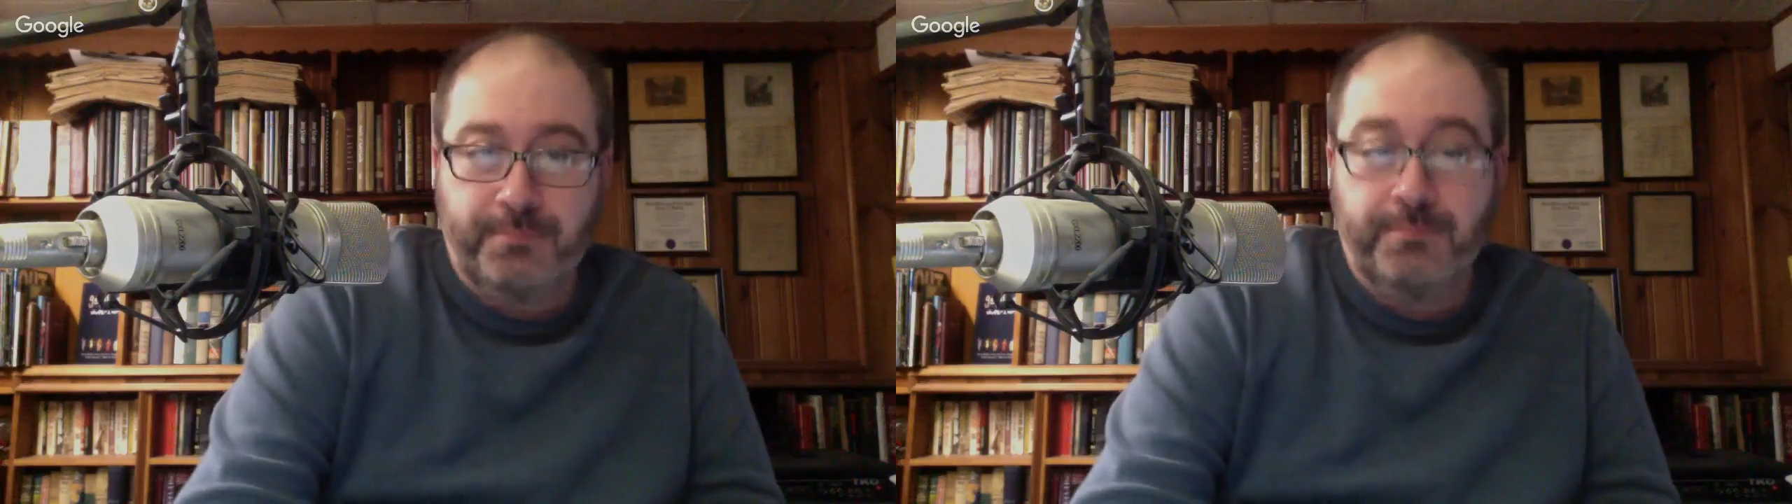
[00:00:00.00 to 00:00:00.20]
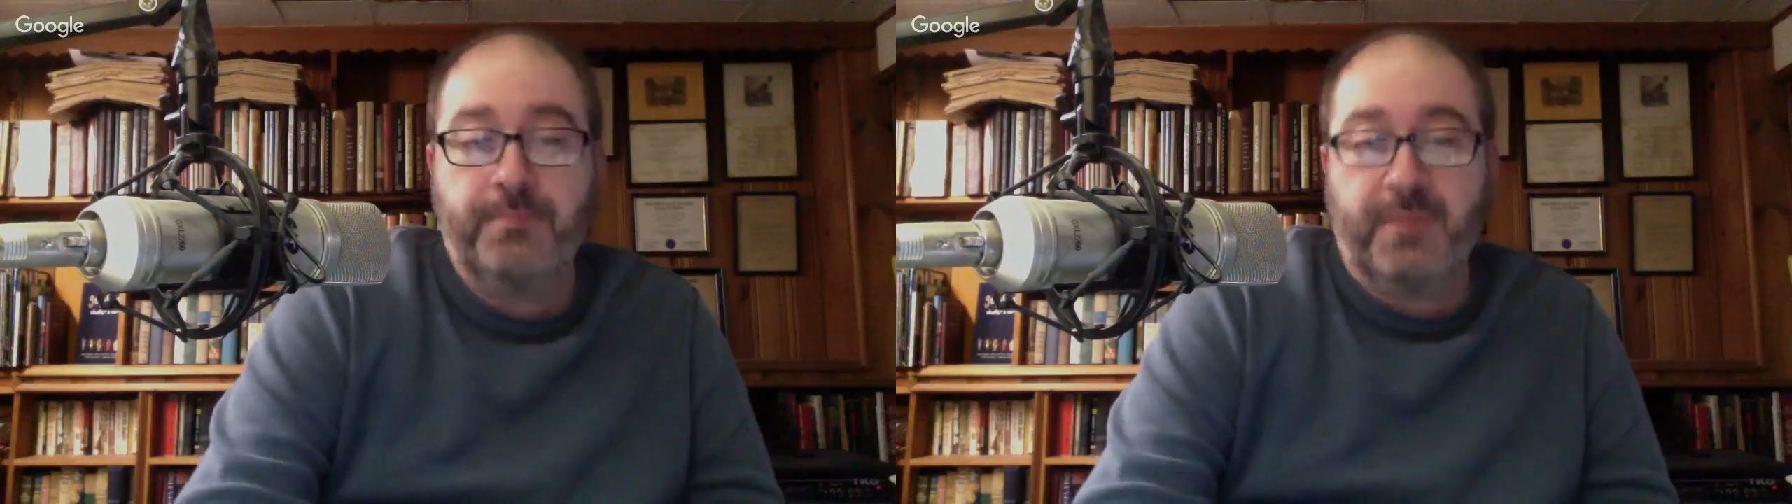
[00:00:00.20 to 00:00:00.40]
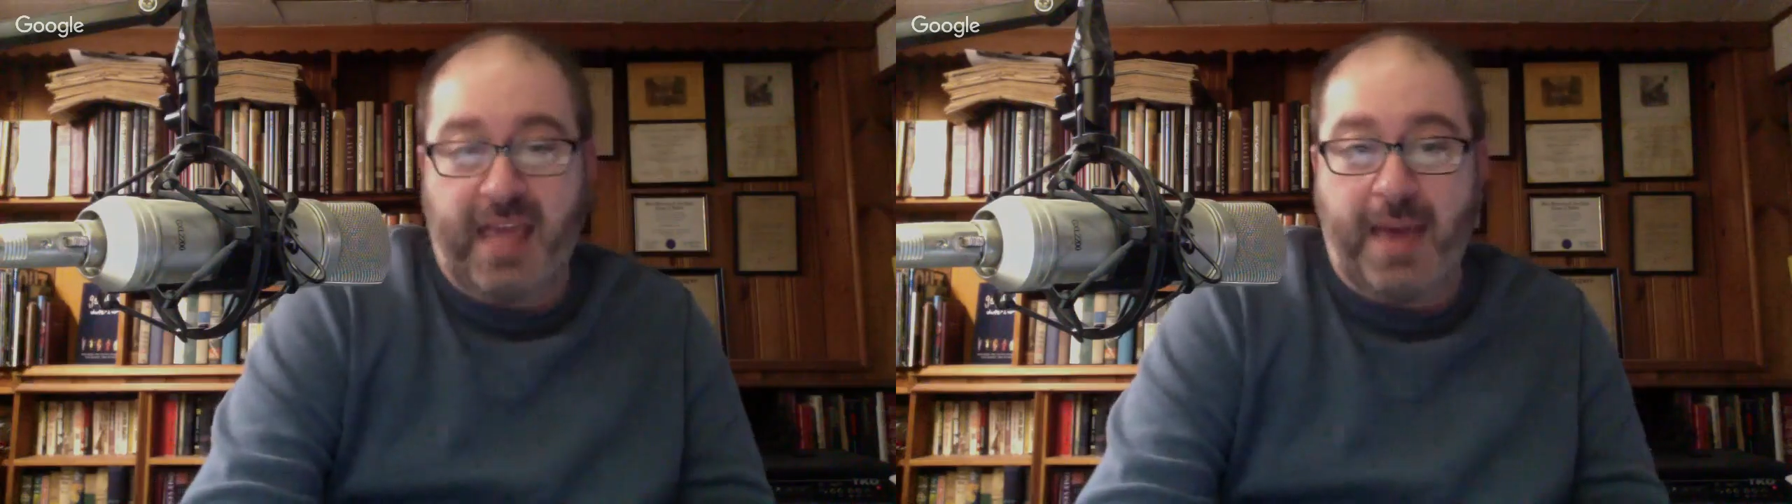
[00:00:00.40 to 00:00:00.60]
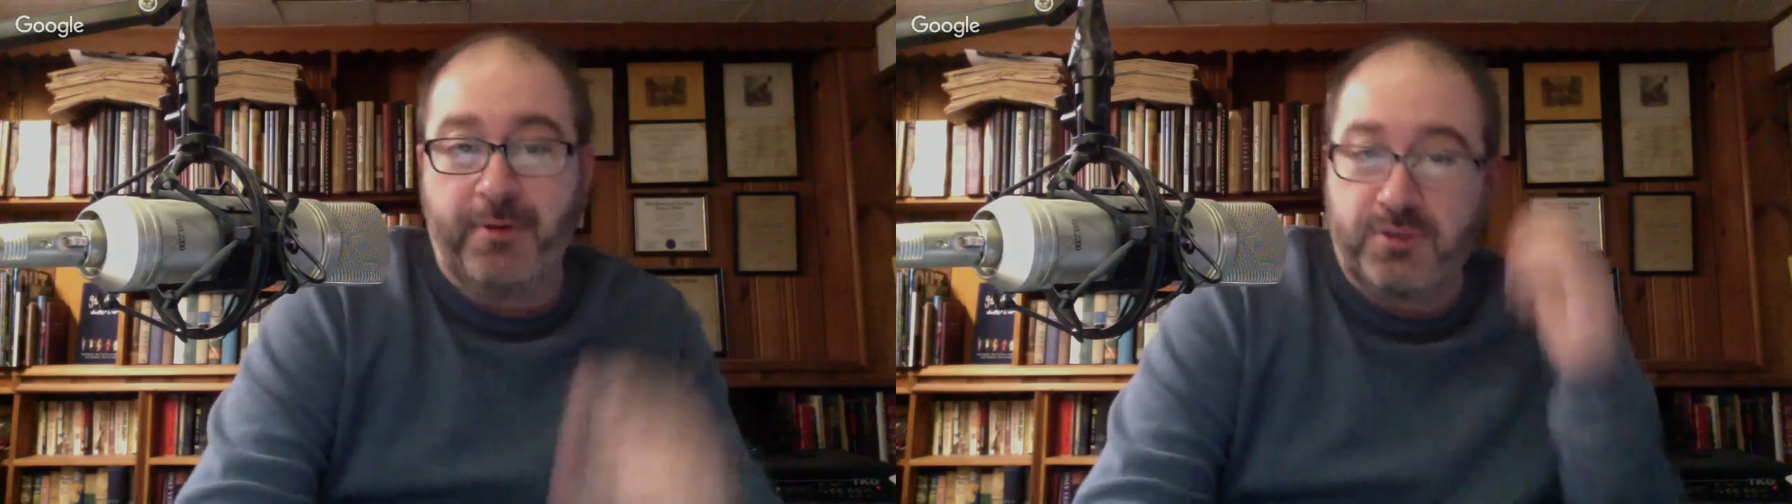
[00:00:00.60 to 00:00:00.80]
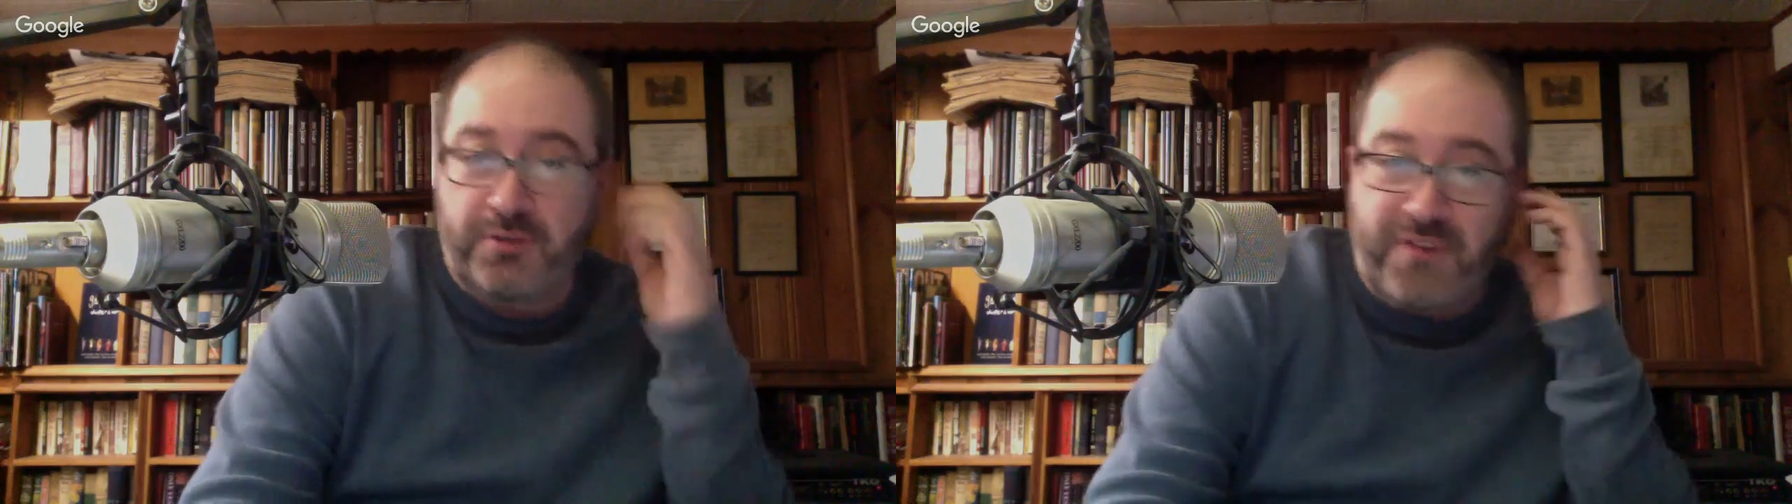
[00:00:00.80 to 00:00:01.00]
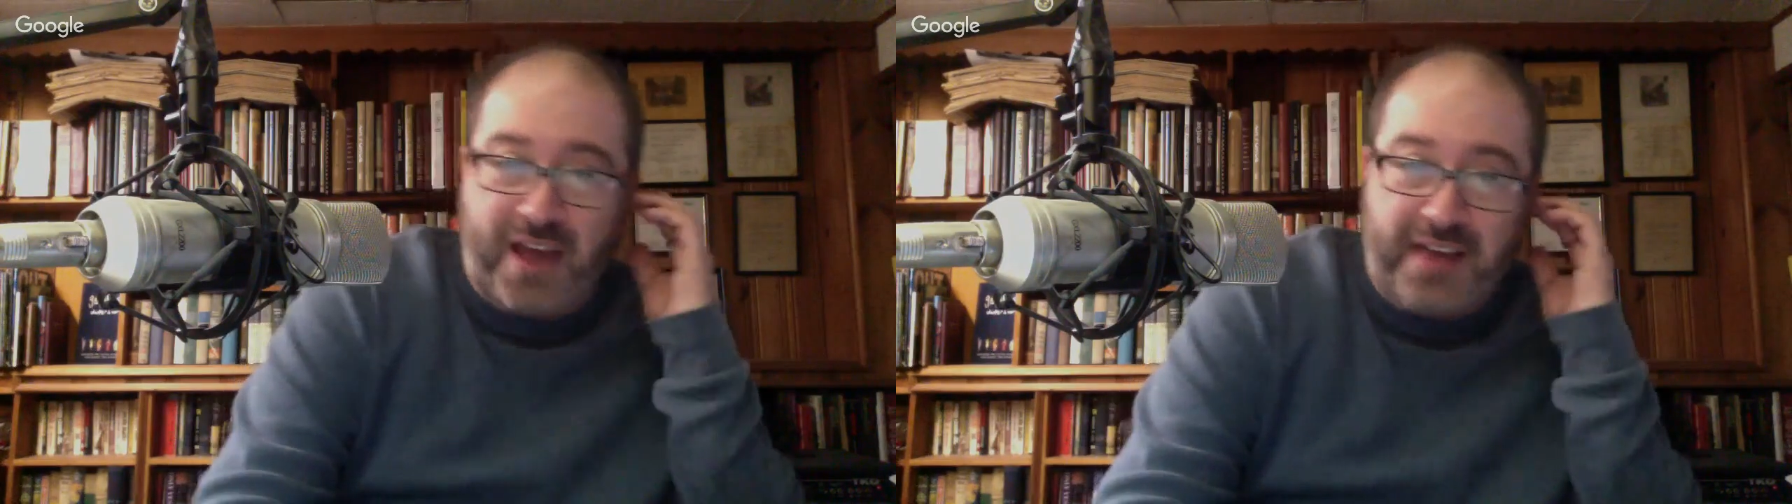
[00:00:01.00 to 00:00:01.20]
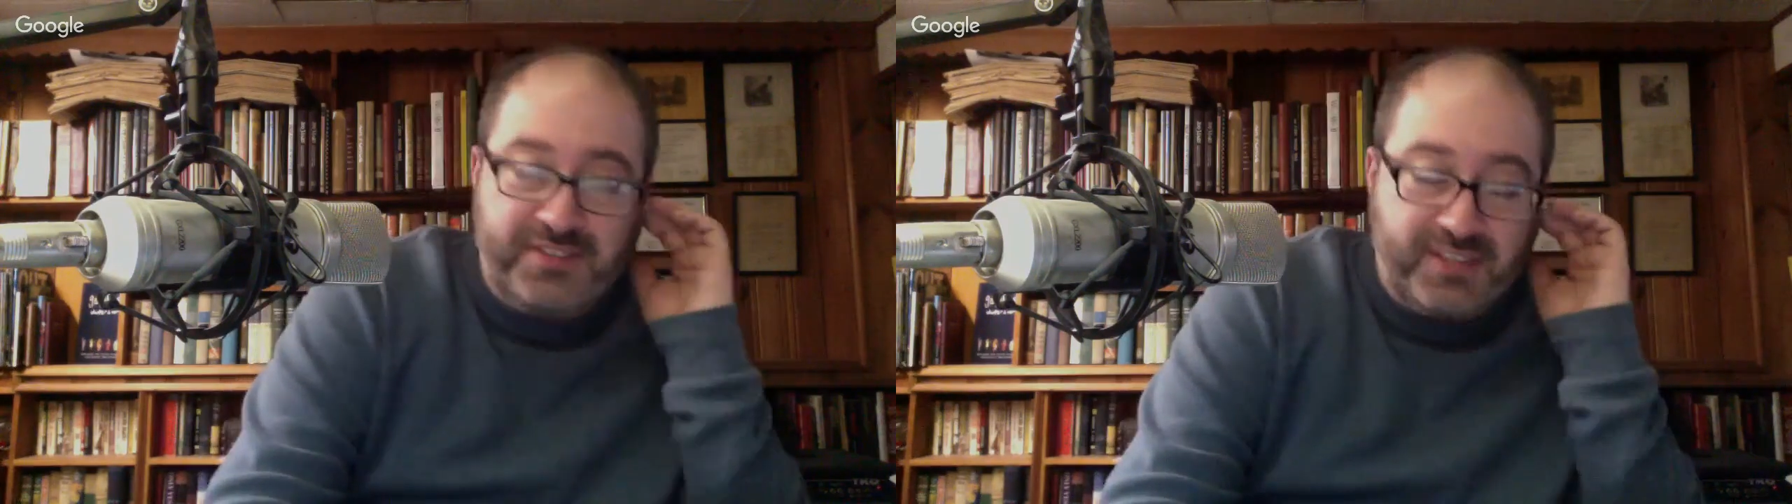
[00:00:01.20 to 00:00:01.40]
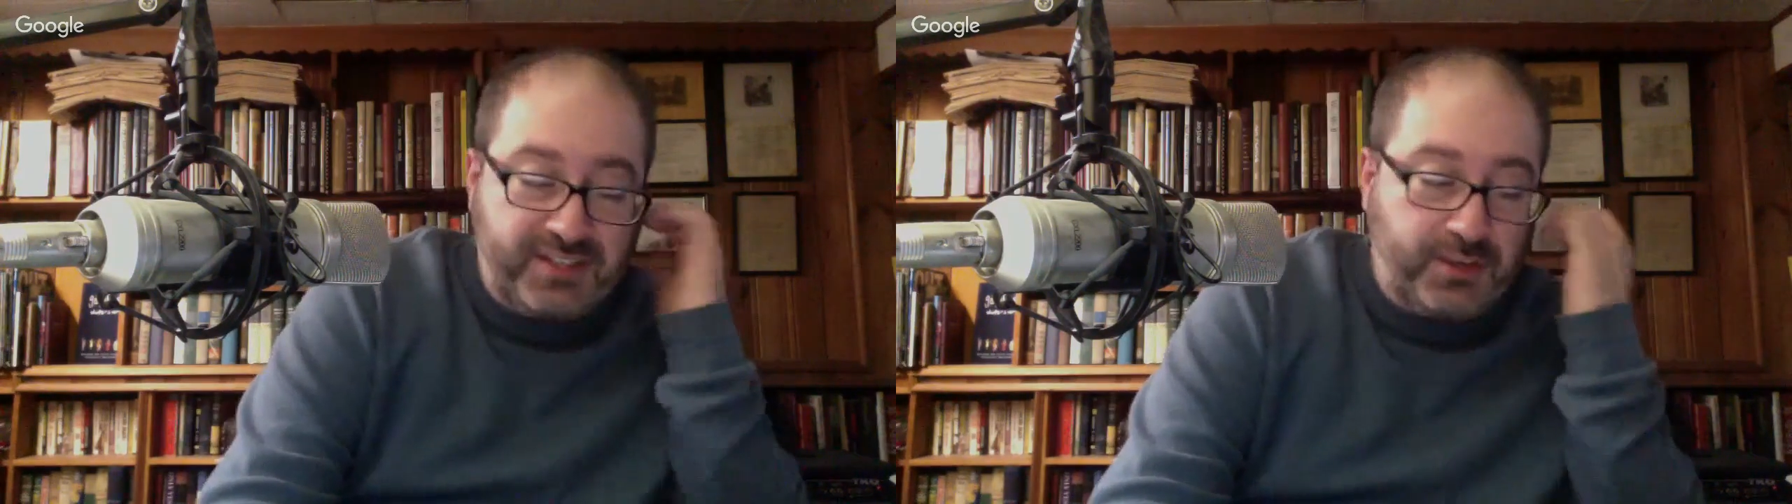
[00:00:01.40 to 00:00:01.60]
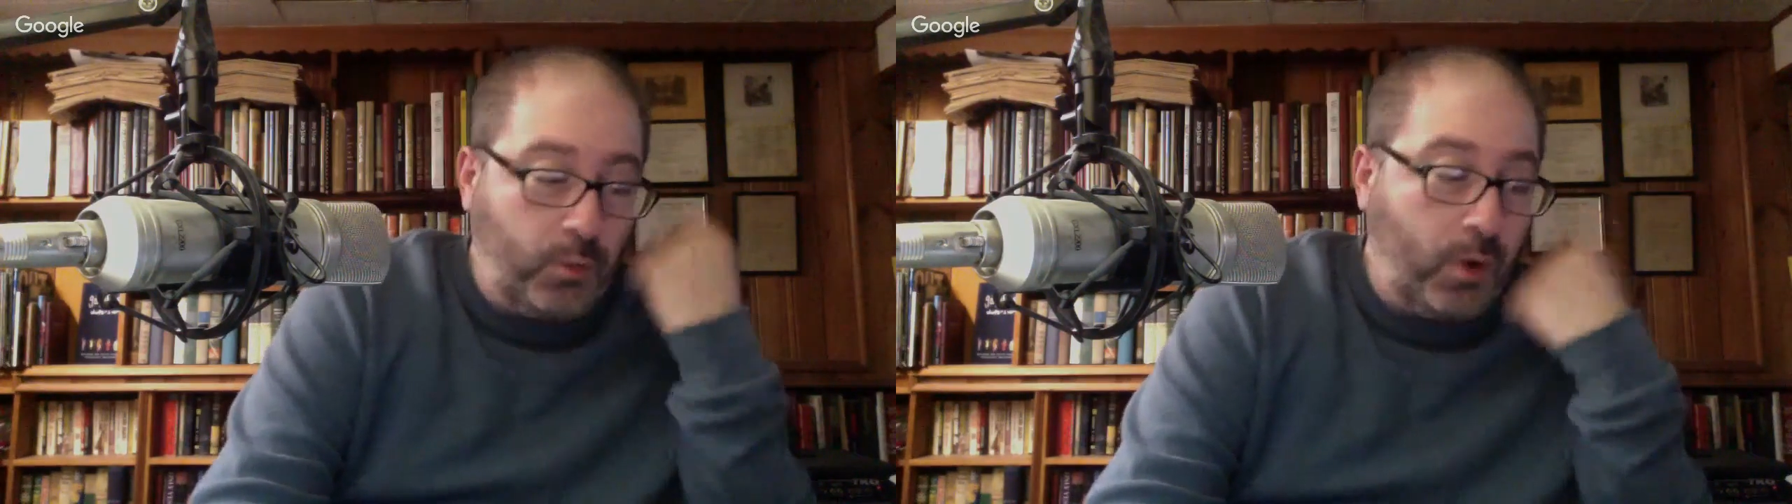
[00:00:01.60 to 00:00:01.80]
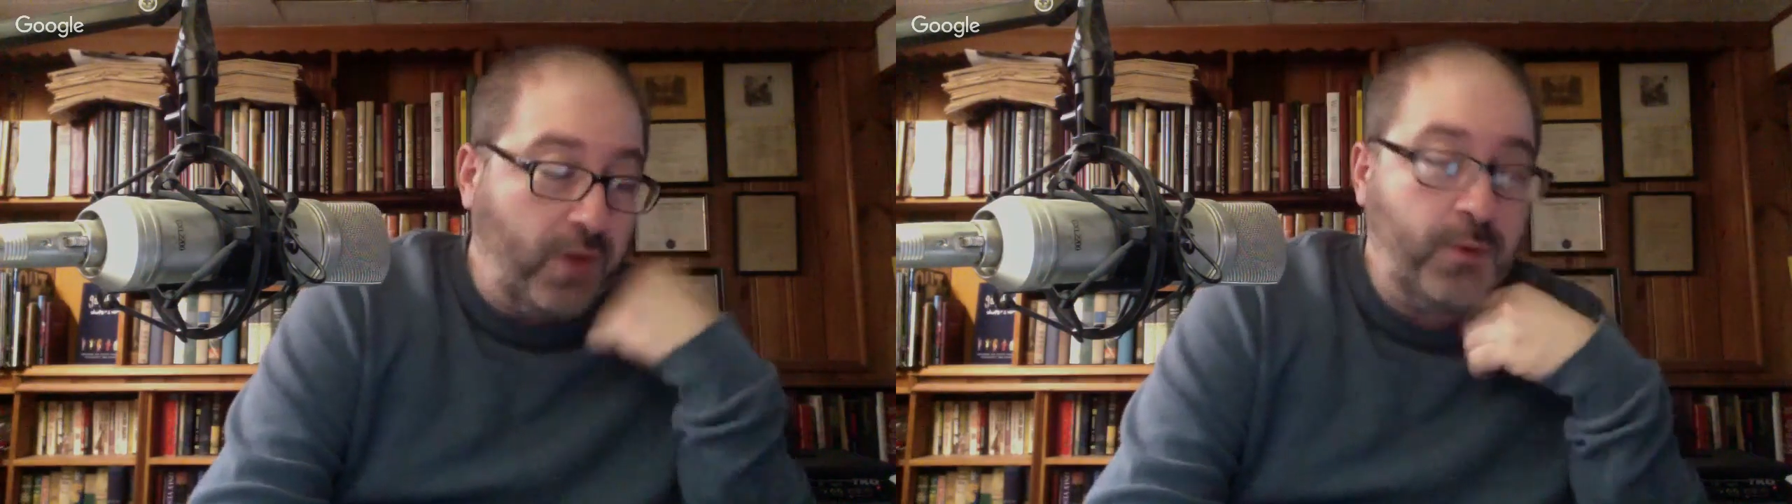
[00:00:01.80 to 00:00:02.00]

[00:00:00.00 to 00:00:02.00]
The Capitals are 5-6-1.